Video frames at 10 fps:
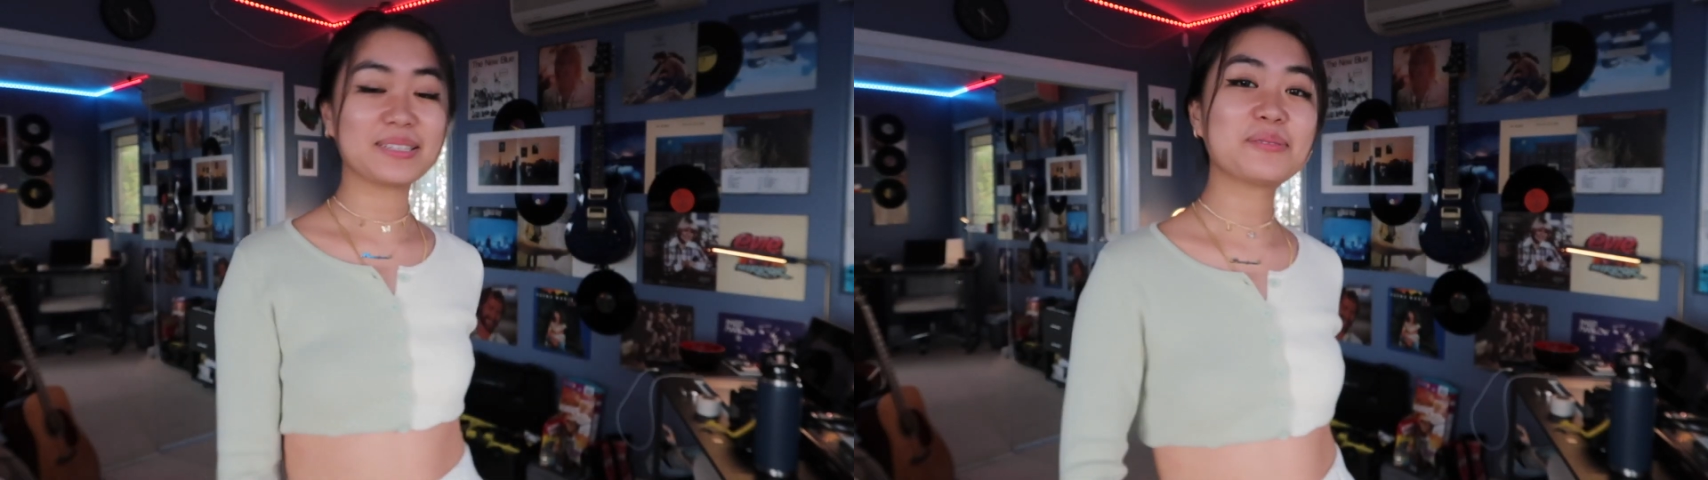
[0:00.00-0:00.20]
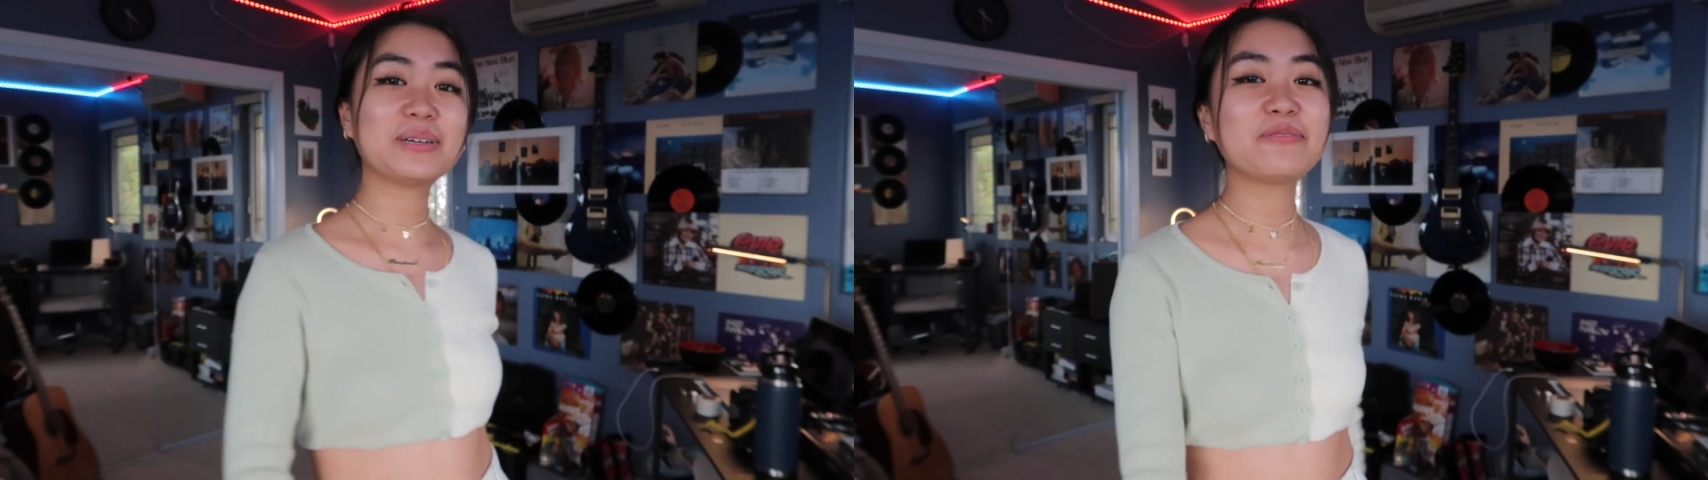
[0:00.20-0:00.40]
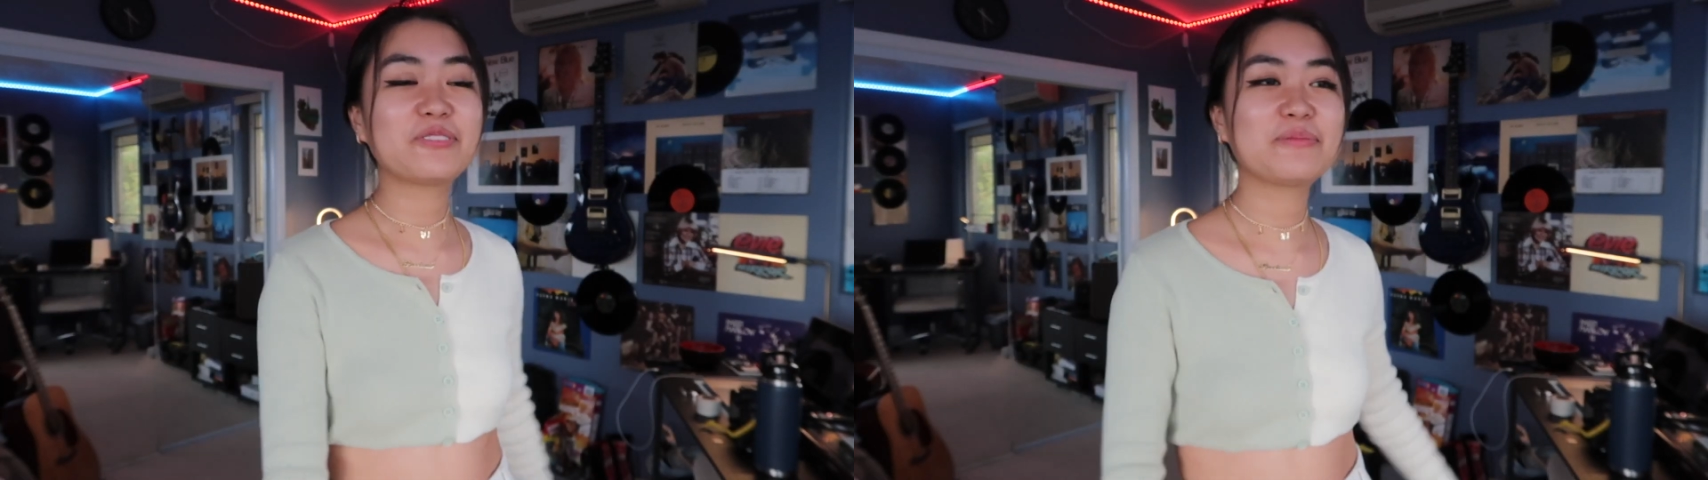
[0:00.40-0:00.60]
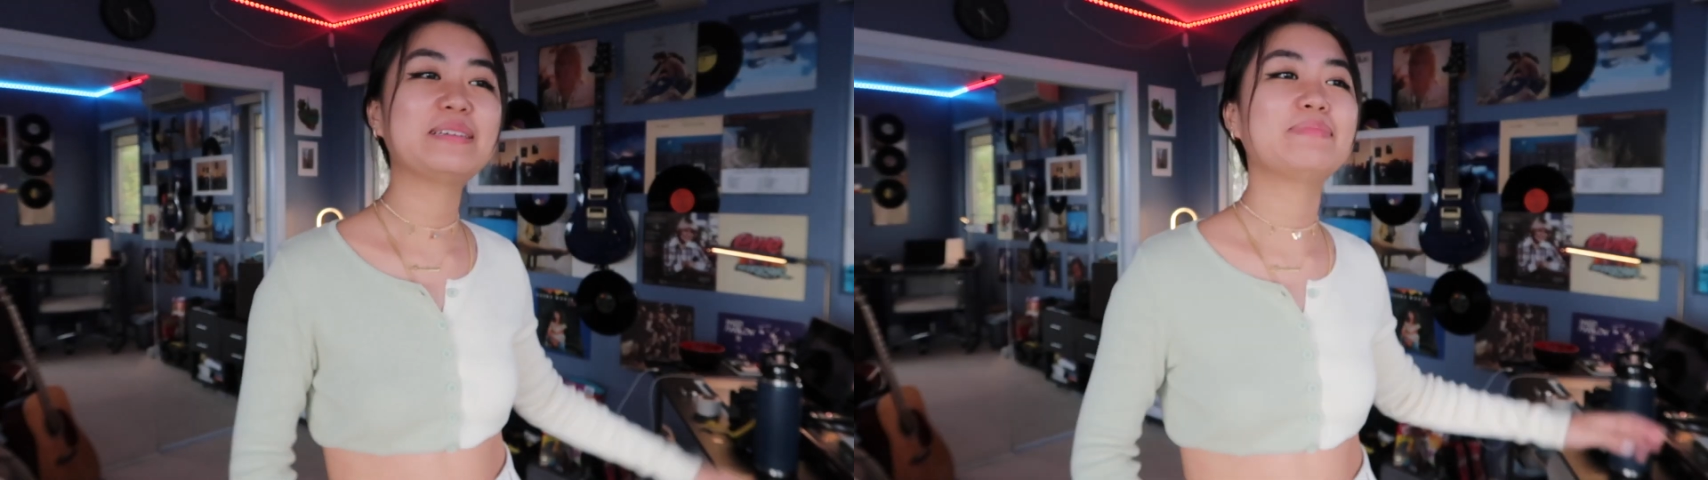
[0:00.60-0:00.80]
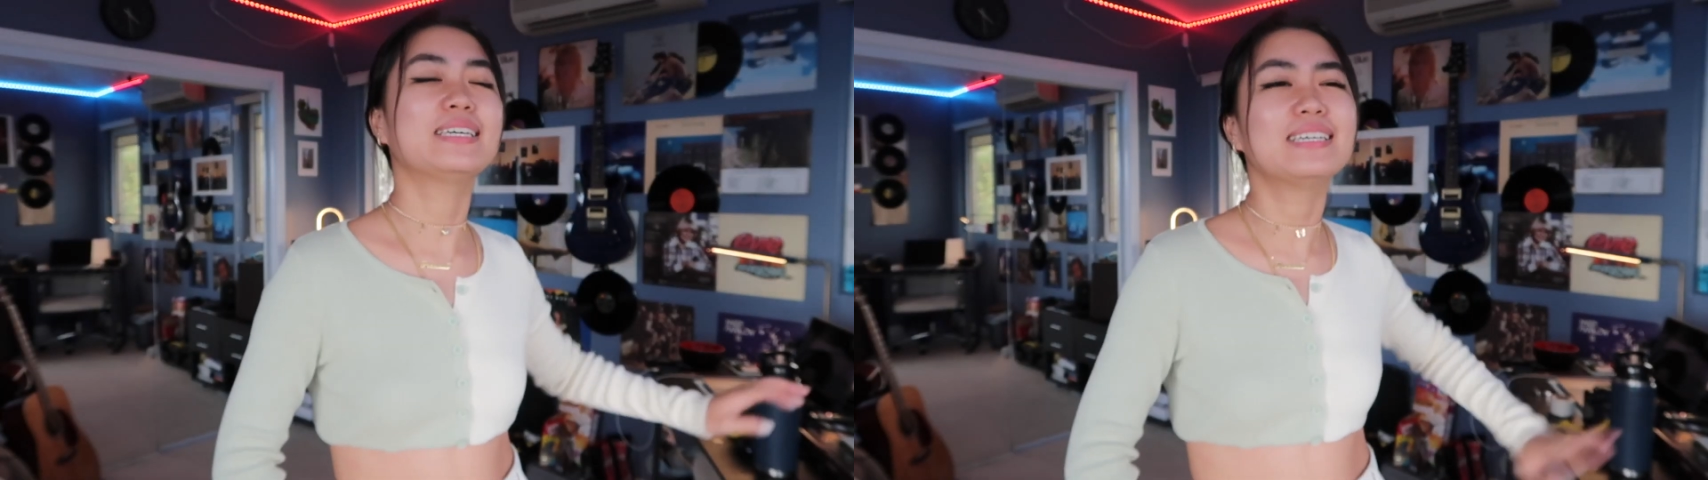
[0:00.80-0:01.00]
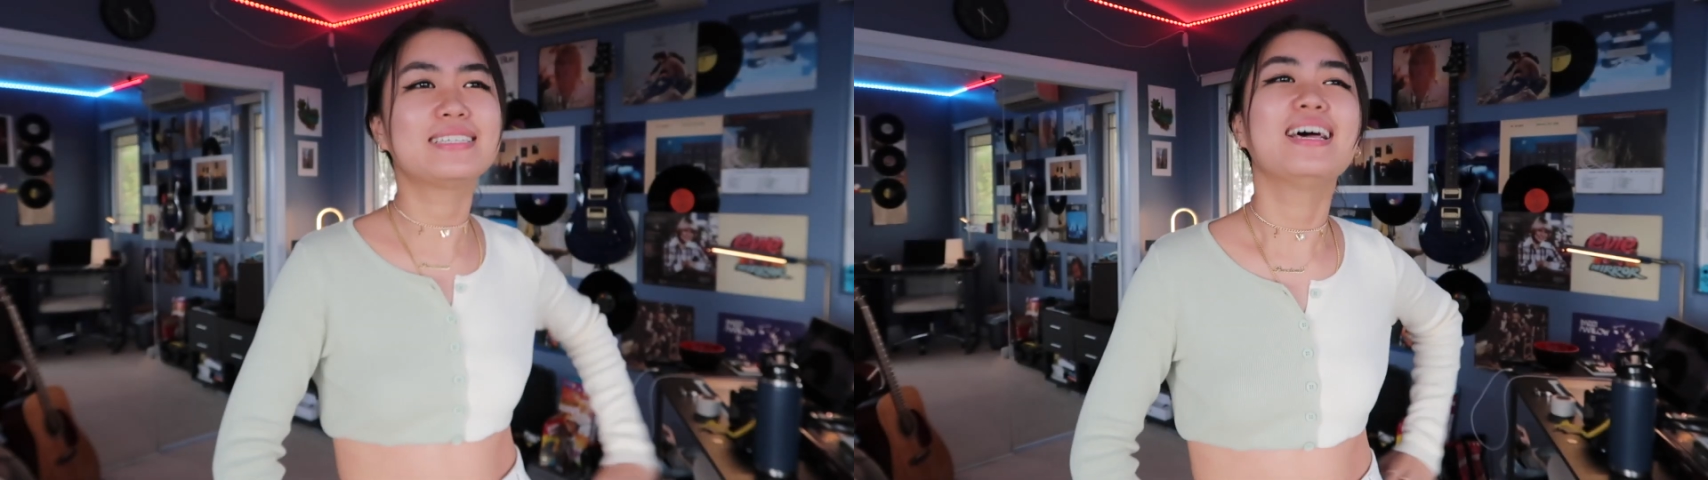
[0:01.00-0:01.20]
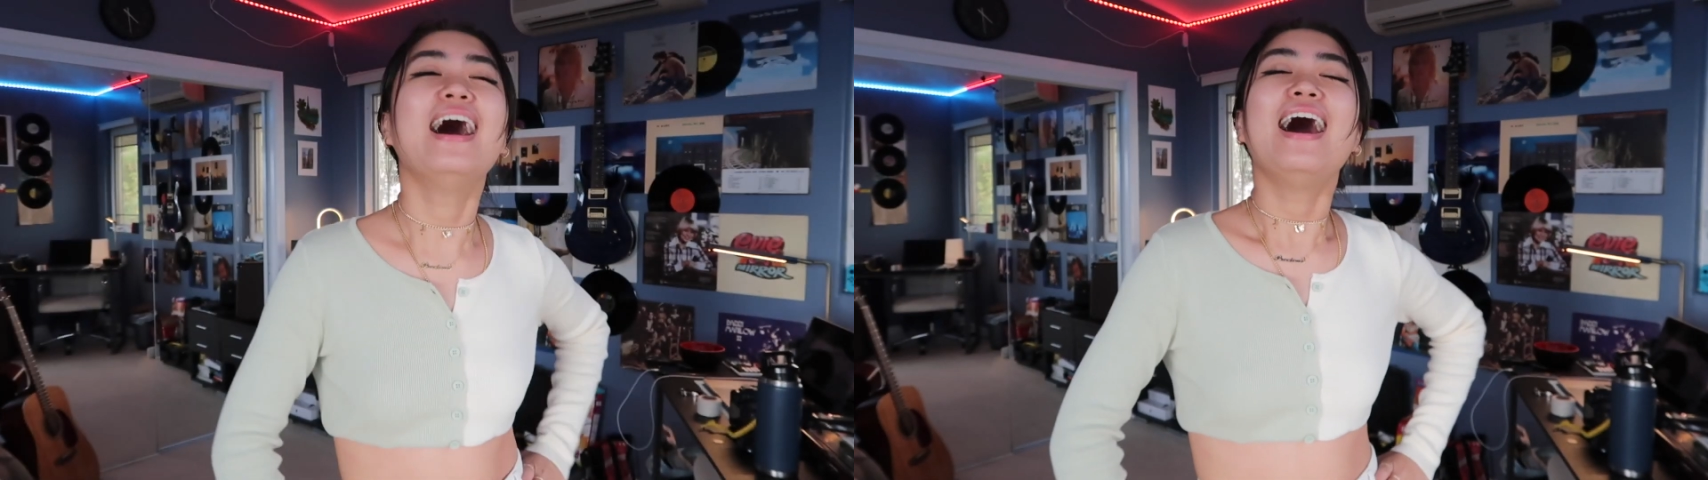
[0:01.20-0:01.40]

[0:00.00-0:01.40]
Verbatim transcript: this one for me because